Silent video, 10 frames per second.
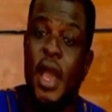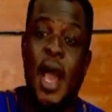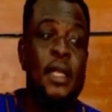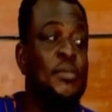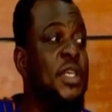
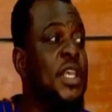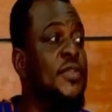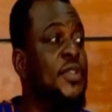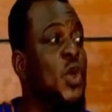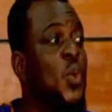and
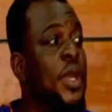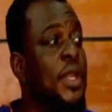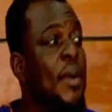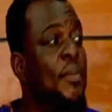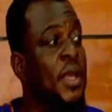gives the
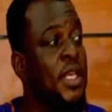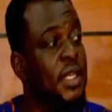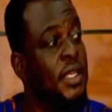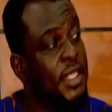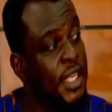queen a
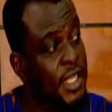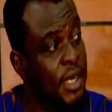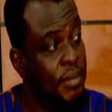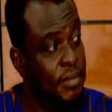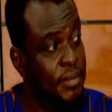place in his kingdom.